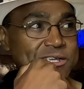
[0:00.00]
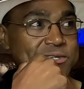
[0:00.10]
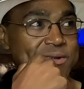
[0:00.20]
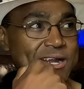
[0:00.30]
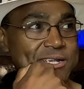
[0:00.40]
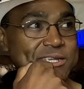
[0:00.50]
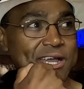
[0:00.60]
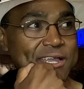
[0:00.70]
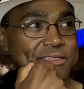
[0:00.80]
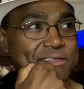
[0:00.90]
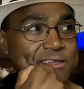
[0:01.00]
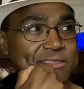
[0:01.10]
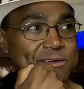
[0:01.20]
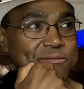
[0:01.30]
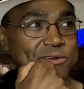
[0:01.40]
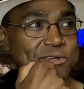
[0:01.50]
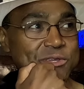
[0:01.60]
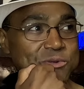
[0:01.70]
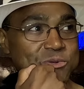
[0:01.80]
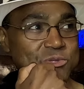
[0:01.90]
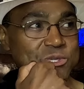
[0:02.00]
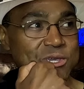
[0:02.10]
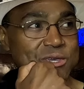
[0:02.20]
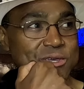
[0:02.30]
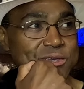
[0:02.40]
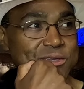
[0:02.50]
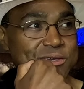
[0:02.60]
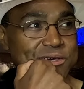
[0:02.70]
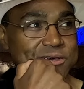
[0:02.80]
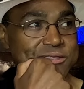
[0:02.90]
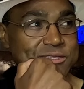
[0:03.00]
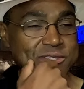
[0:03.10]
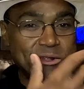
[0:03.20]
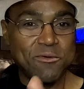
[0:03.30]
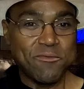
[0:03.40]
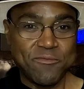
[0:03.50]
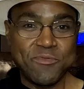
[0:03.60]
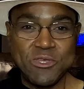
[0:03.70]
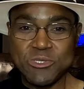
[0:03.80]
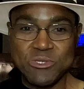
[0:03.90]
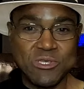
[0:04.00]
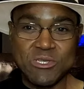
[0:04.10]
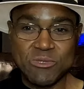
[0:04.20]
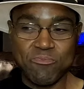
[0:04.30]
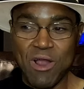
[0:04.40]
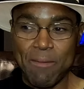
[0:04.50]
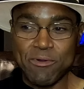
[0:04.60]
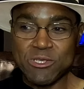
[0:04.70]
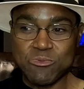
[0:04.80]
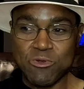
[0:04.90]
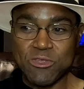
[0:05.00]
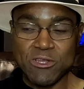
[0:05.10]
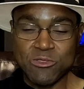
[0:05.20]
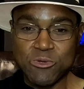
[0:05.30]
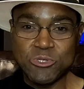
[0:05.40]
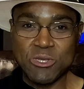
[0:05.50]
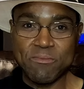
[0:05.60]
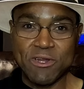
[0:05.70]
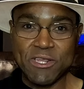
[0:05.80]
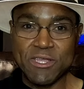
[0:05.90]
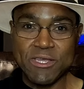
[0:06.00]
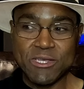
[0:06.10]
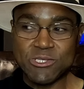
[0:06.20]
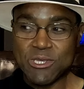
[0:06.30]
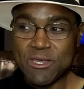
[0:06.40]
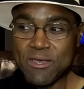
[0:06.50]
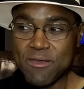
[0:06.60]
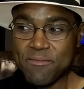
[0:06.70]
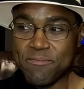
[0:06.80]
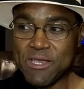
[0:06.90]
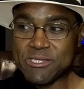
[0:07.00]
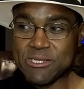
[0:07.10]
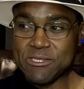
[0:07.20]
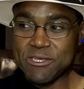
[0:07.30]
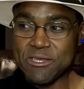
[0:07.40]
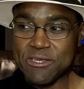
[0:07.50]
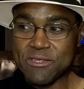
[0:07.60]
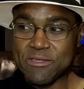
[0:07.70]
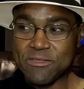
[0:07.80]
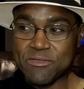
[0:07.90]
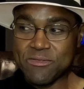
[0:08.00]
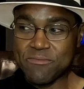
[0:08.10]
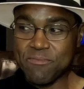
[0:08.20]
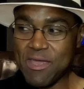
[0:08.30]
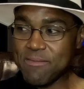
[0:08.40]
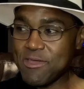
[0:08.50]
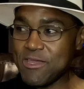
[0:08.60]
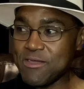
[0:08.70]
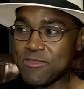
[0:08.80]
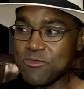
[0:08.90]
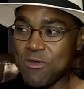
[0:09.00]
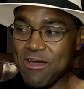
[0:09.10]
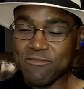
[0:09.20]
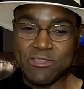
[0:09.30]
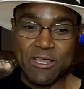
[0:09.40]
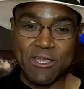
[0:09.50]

strategy I could think that would use, you know, these properties where they're losing money is basically maybe you have a